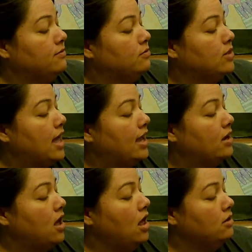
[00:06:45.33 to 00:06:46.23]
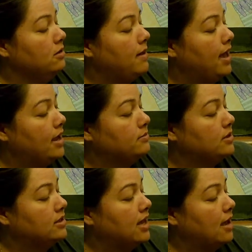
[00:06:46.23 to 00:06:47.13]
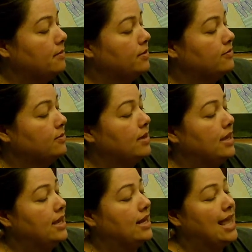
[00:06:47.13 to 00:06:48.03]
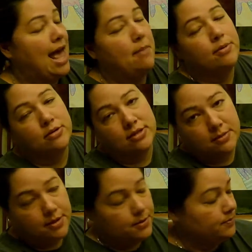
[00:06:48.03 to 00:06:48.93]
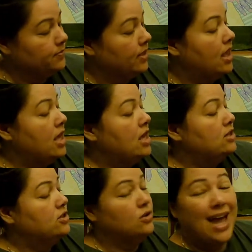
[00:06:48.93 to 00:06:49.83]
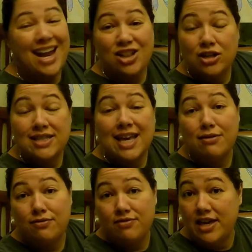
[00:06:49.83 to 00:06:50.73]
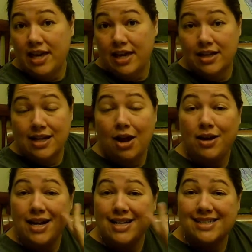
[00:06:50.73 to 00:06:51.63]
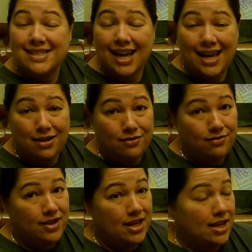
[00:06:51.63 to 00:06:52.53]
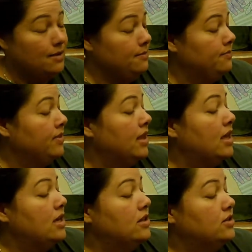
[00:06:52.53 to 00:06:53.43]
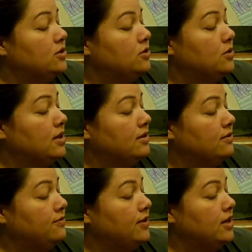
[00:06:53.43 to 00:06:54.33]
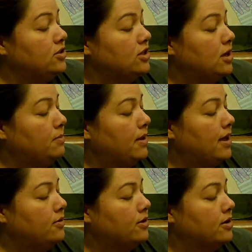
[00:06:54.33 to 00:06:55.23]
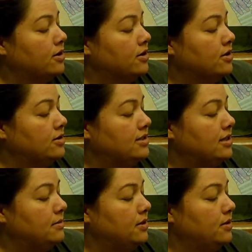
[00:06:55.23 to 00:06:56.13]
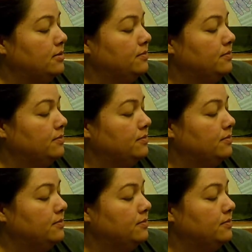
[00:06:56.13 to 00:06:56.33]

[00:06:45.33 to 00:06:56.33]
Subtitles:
line all the way back up to the top if I'm making a capital W. So it kind of looks like a V. Now I need a second V to finish up our W.